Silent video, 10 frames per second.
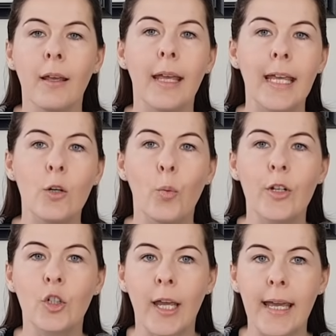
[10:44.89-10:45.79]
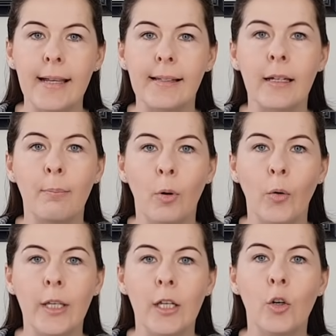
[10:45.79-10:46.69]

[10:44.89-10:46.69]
in which case an employee